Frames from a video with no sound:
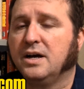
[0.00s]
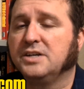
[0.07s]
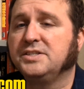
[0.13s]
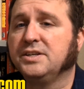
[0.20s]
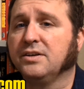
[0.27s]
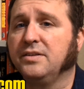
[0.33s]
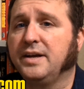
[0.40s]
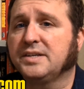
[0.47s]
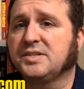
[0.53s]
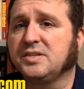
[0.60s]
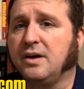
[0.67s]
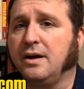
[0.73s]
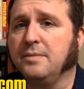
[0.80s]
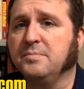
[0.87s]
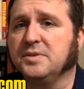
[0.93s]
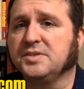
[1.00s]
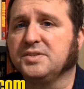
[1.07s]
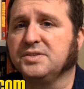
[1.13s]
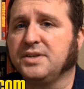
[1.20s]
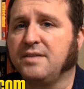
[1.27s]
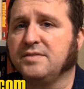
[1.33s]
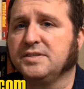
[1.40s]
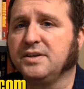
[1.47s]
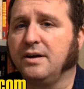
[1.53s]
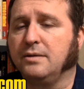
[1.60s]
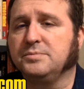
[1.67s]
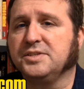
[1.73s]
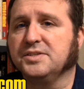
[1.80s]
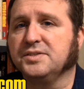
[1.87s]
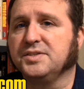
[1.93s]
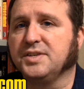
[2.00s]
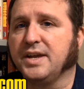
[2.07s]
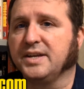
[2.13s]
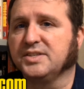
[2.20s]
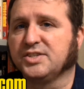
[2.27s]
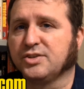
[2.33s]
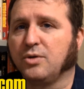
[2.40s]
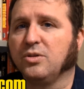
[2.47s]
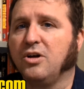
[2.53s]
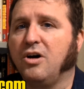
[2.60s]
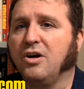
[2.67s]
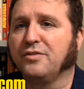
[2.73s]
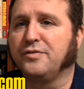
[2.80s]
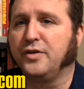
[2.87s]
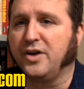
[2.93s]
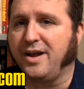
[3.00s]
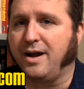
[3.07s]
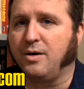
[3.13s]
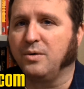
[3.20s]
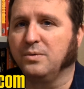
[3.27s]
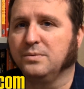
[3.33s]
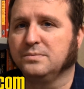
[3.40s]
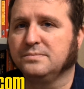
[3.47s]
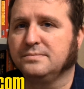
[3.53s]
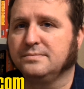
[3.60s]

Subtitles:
Until next time, this is Evan Thompson saying so long for now.